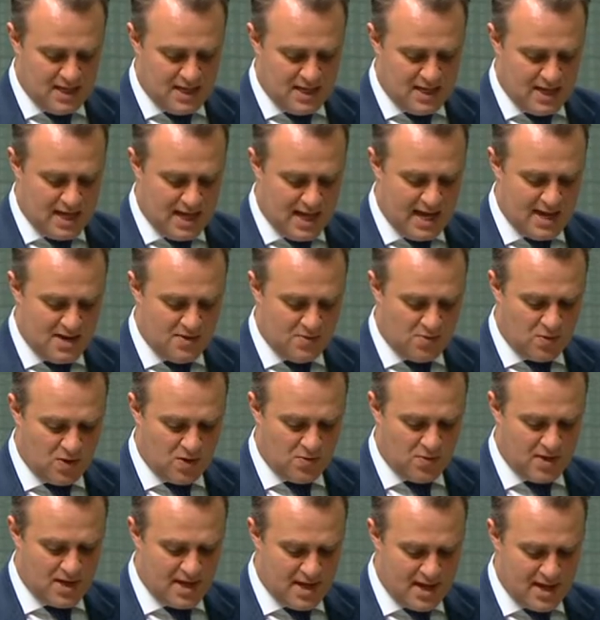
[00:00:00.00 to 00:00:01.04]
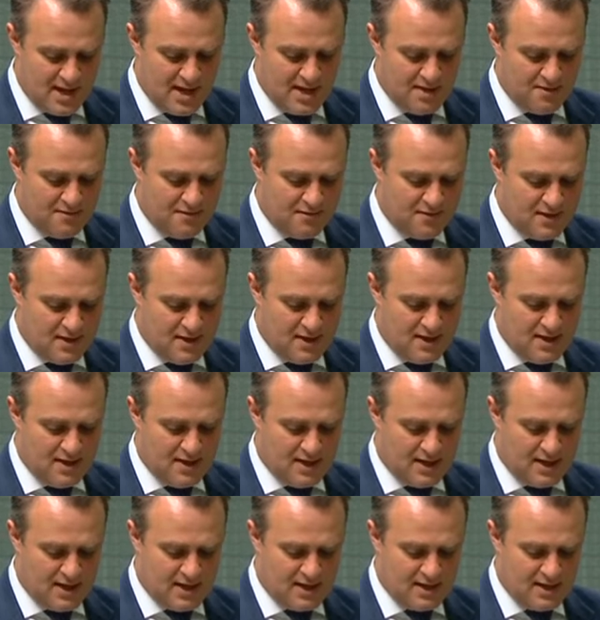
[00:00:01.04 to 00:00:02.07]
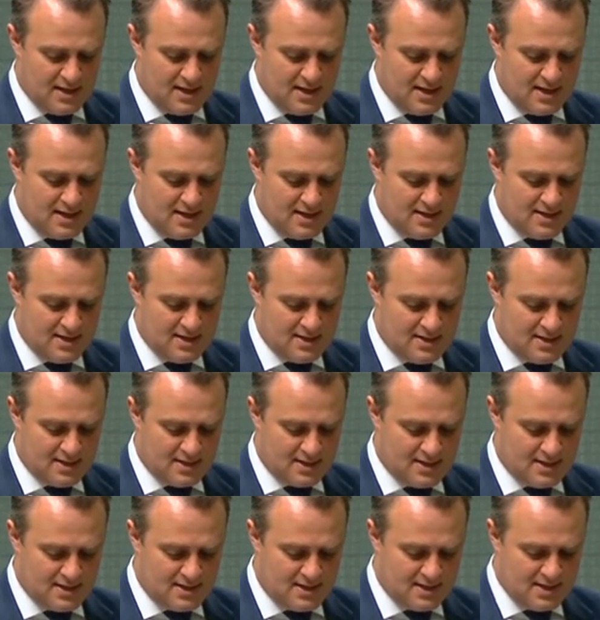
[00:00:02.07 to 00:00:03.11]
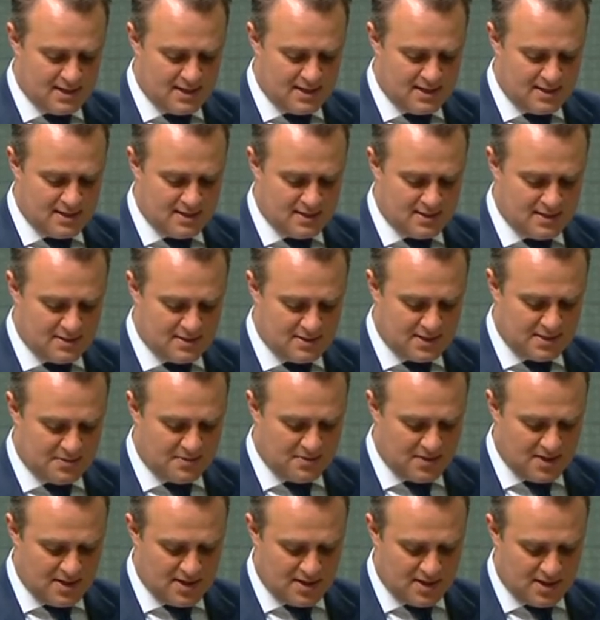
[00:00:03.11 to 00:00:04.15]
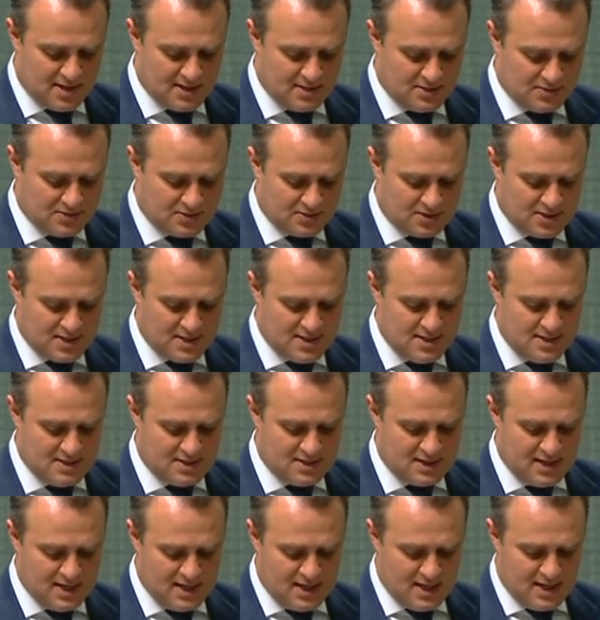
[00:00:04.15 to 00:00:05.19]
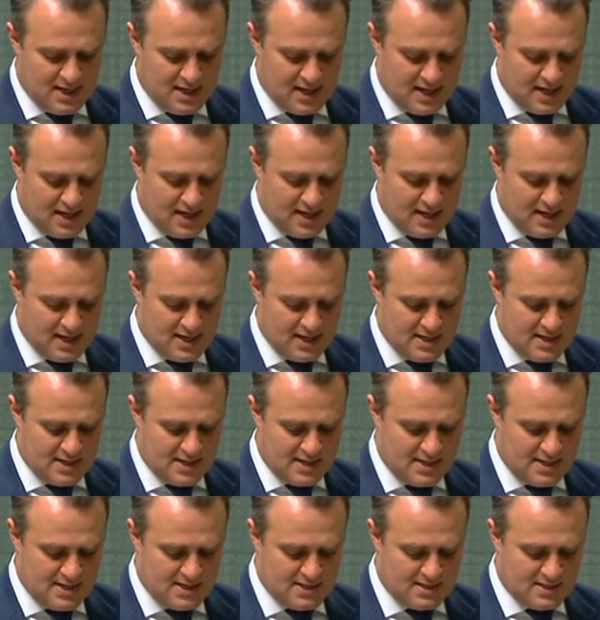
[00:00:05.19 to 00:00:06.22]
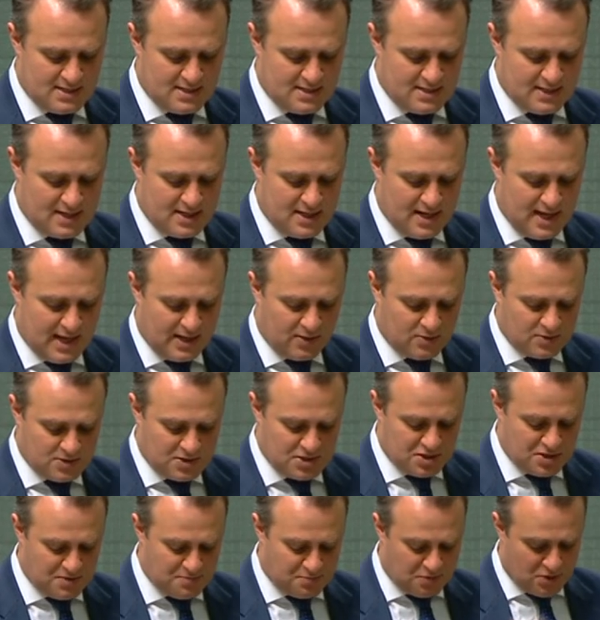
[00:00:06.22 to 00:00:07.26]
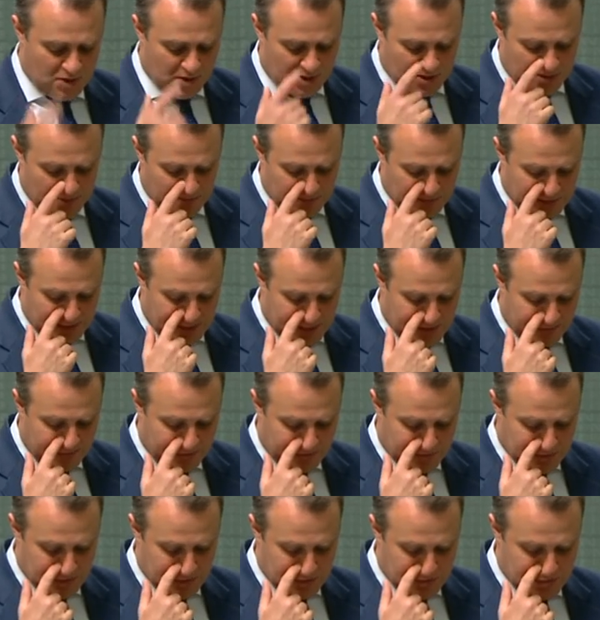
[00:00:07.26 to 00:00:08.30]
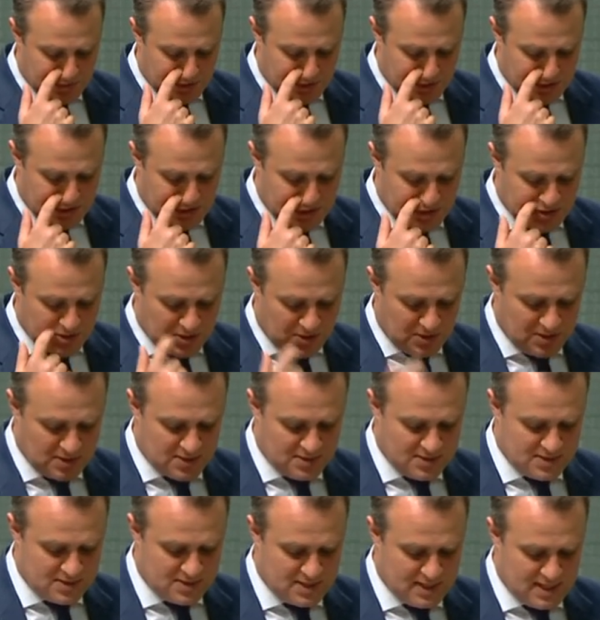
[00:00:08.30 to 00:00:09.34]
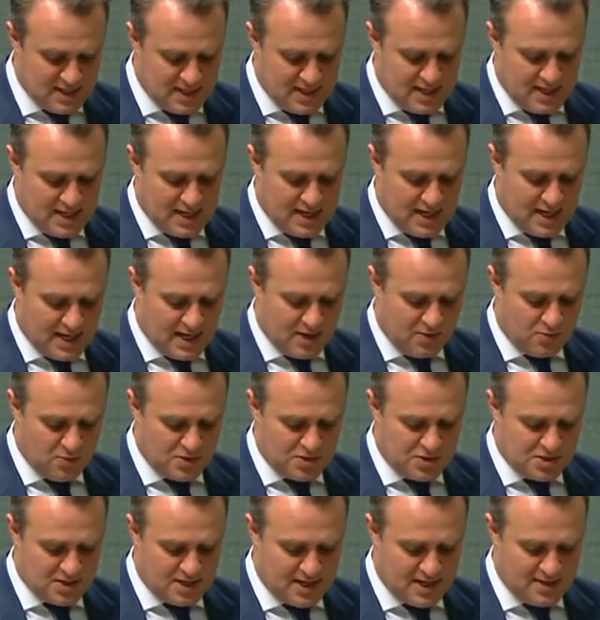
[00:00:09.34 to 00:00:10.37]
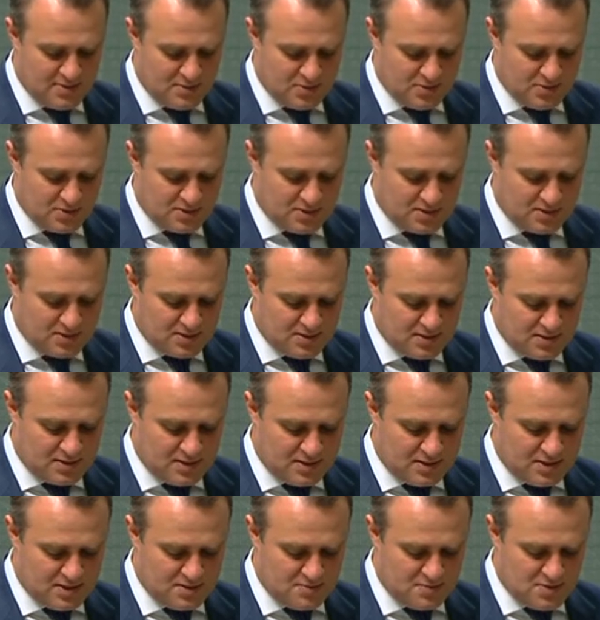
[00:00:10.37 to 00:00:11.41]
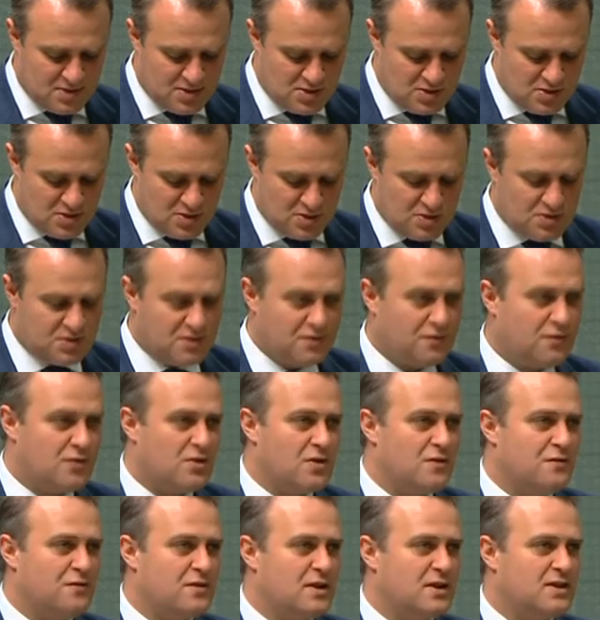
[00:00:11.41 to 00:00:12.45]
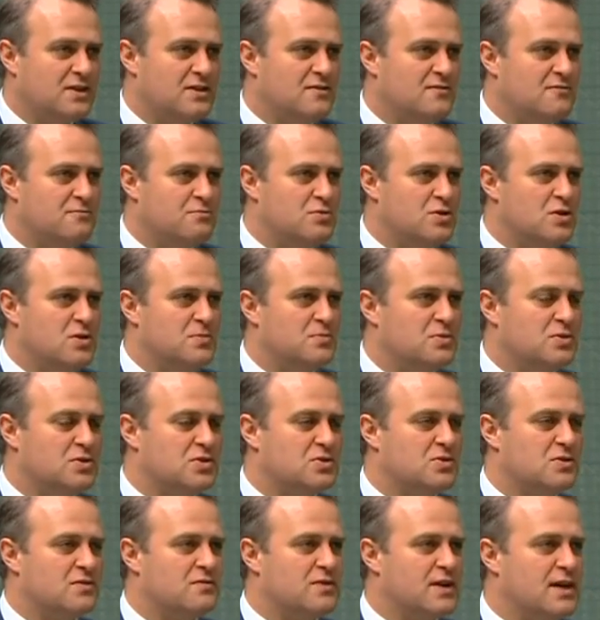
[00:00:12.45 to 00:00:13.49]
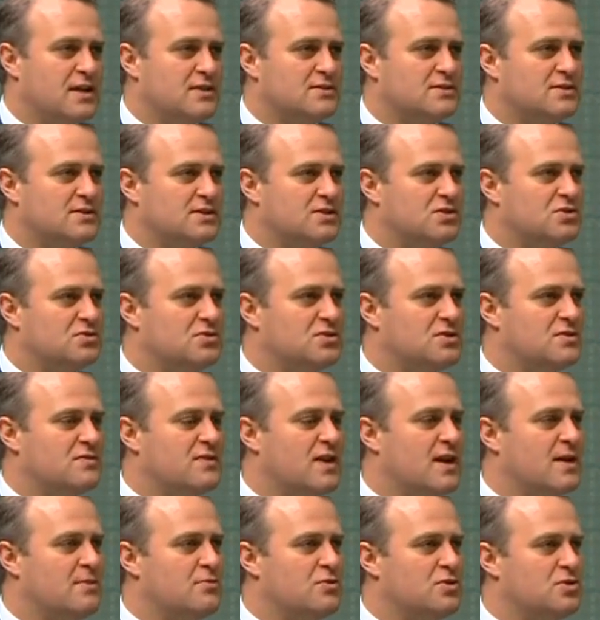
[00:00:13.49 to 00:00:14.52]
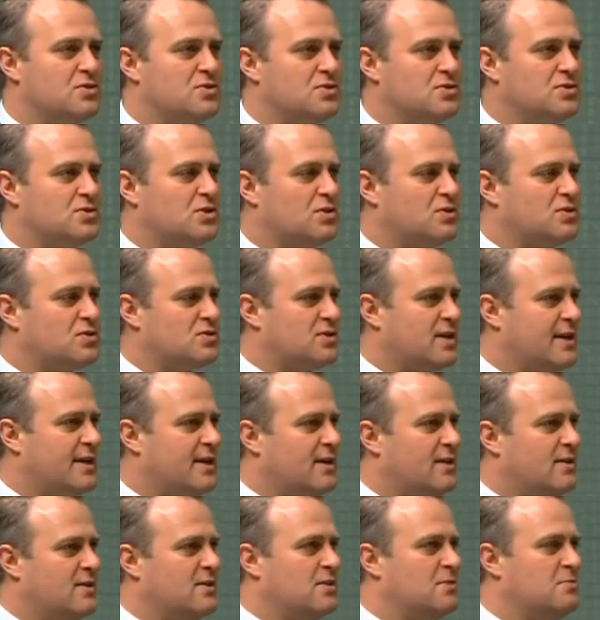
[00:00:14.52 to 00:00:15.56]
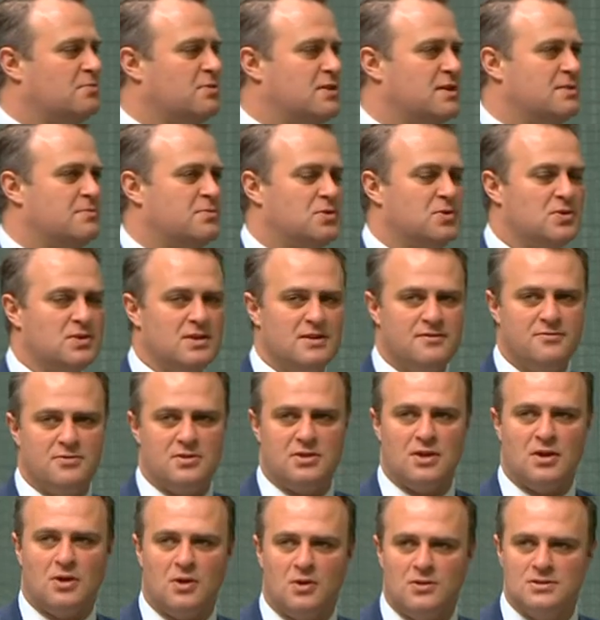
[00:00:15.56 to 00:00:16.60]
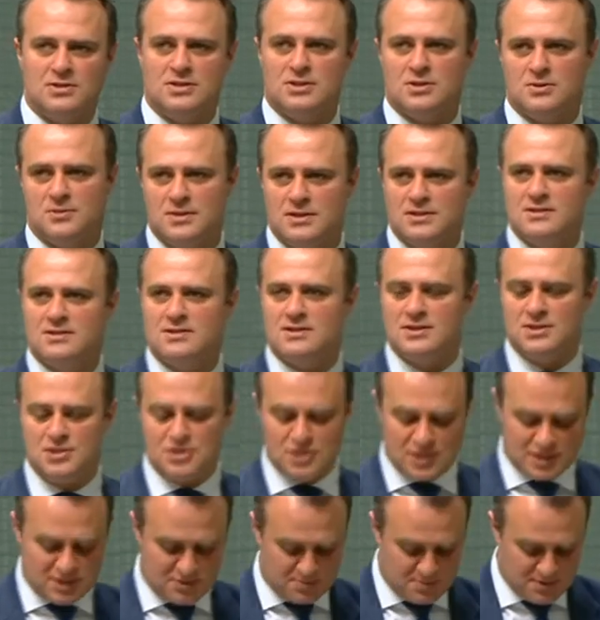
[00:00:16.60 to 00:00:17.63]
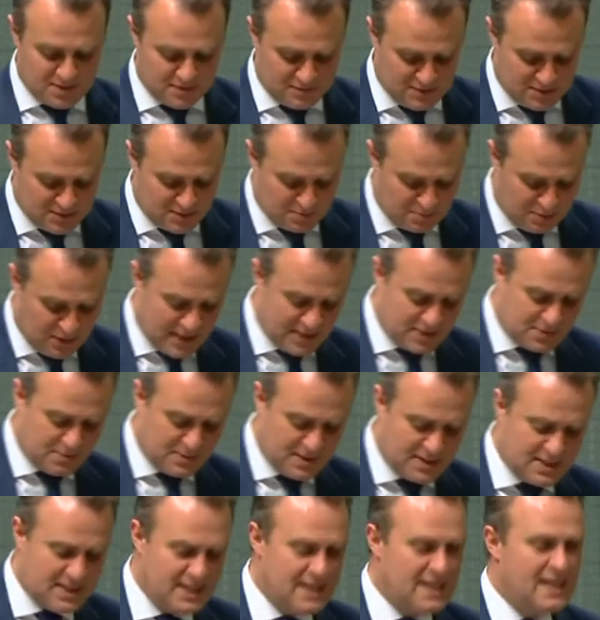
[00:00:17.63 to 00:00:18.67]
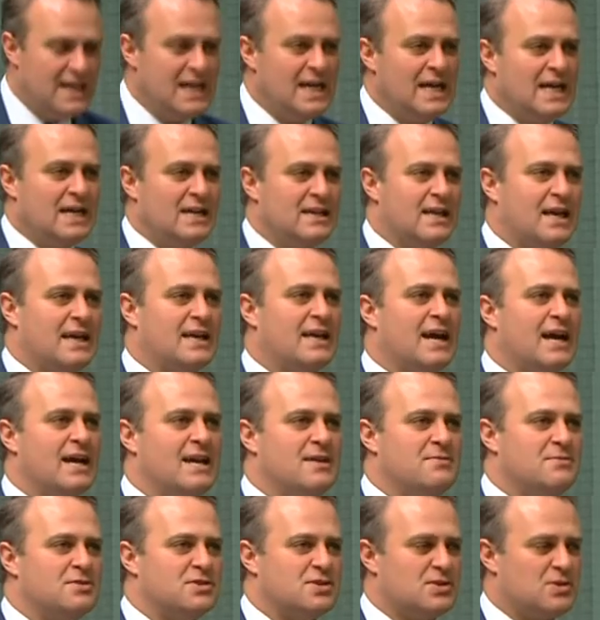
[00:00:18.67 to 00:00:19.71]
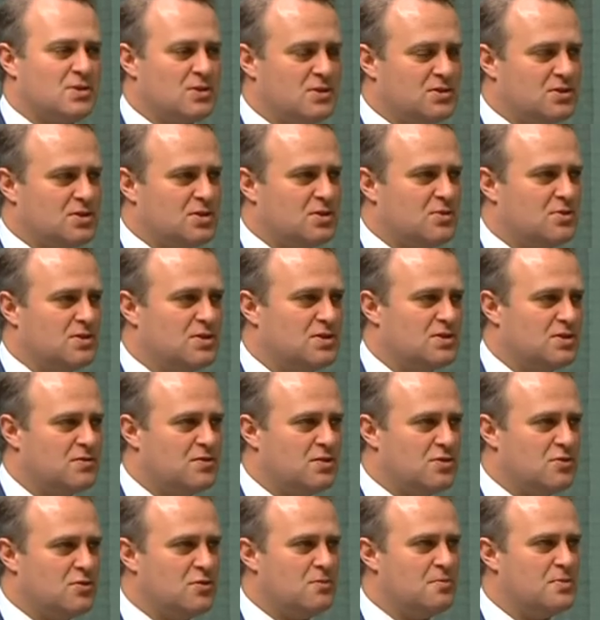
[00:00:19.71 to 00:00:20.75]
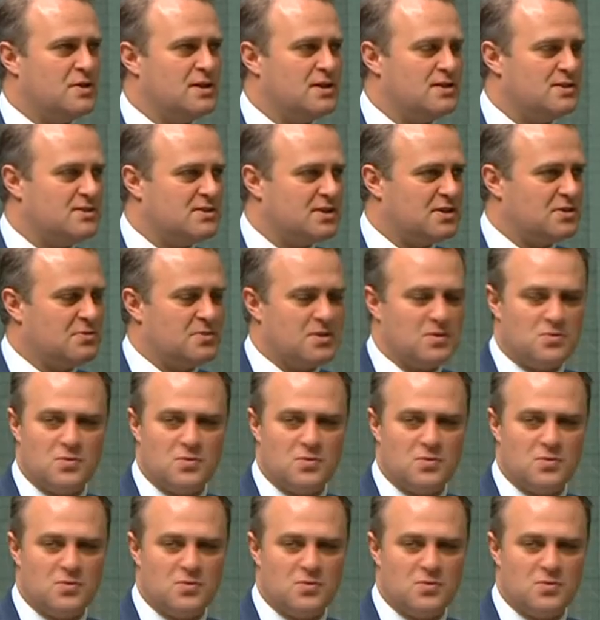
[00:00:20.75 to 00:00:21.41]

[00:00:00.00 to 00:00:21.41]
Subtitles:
And what we have in some of the ILCs is an acquisition program of land for up to $2 billion, which enables it to be used for effective purpose to advance the interests of Aboriginal and Torres Strait Islander people who live with the consequences and adjustment of displacement that came as a consequence of European settlement.